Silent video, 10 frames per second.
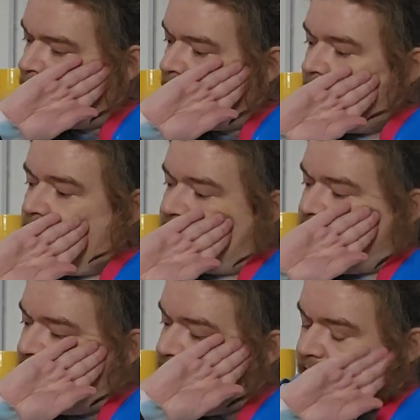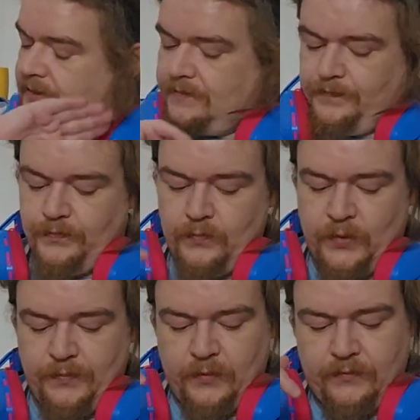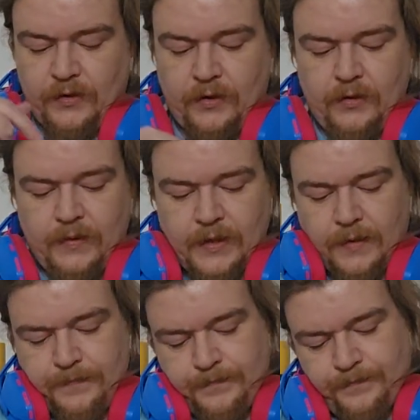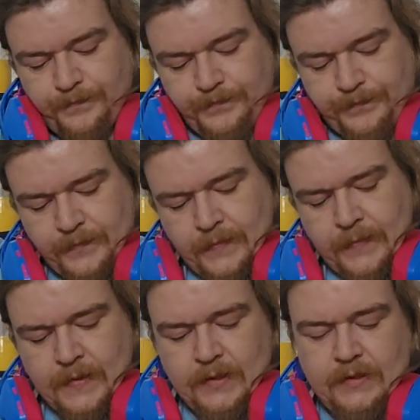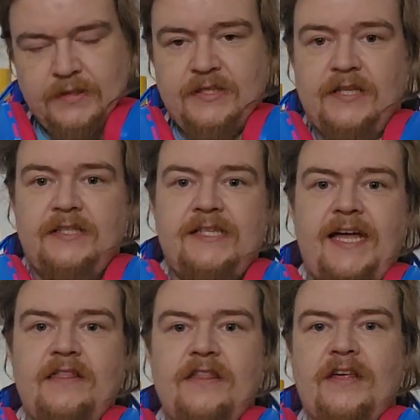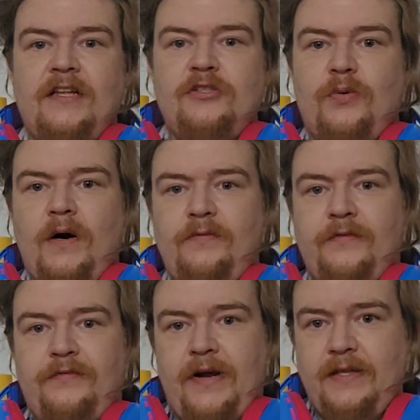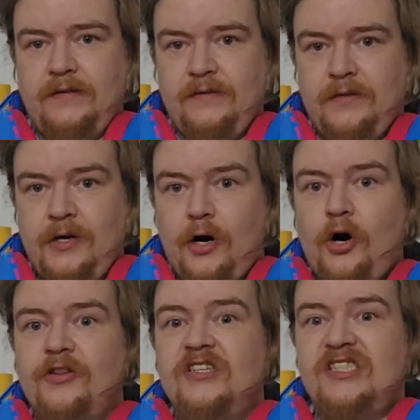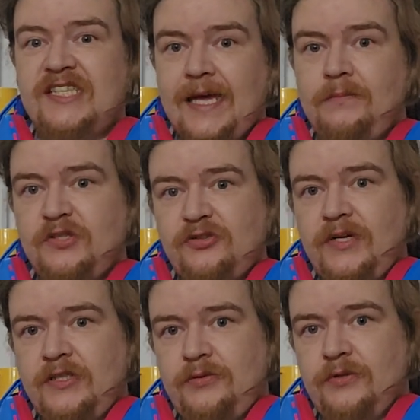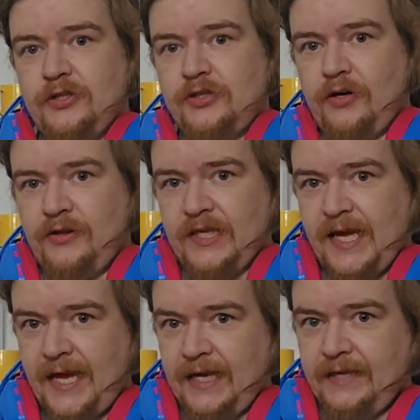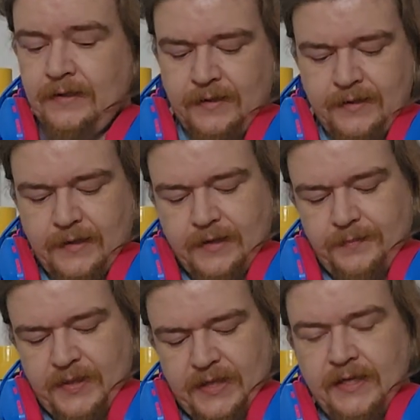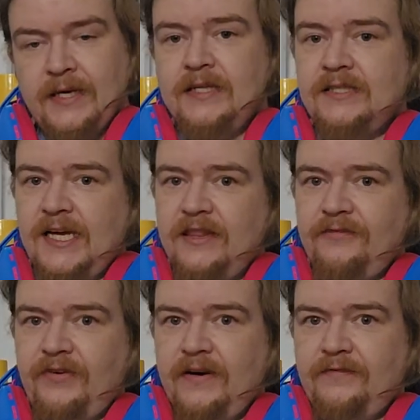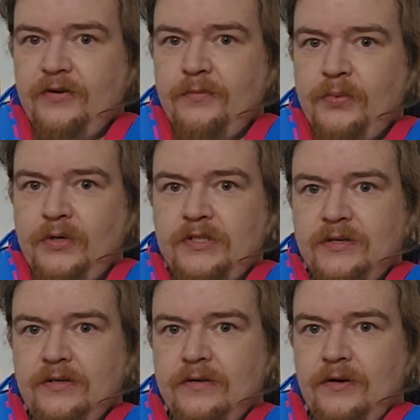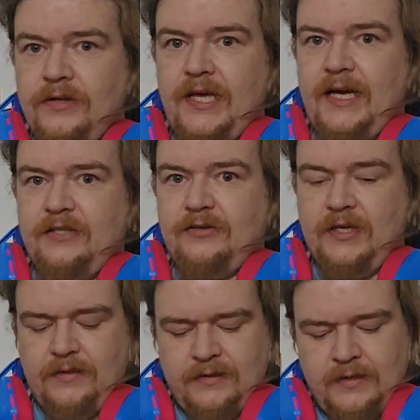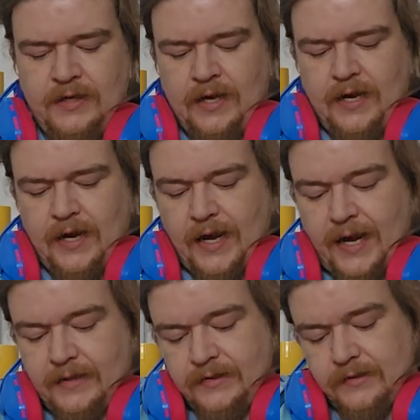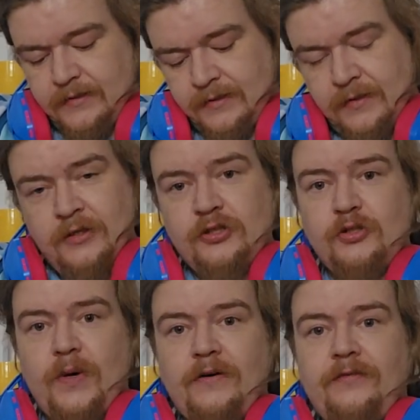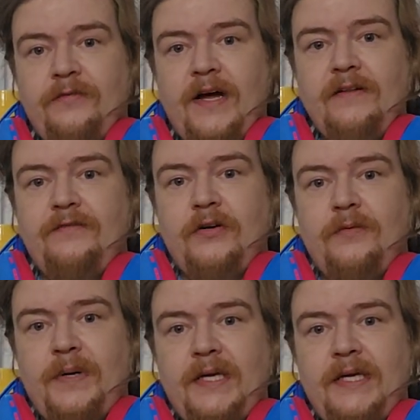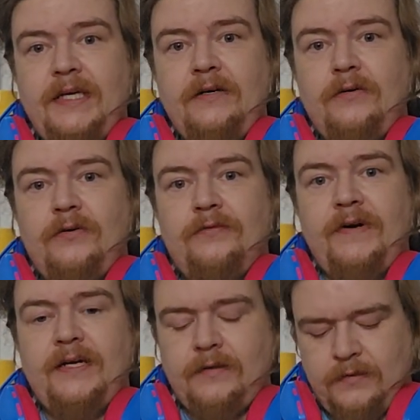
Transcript: And after this, we move the whole way up to the 10th and 12th fret on the same strings you were just on, the A and the B. 10th fret for your pointer on the A string, and 12th fret for your pinky or ring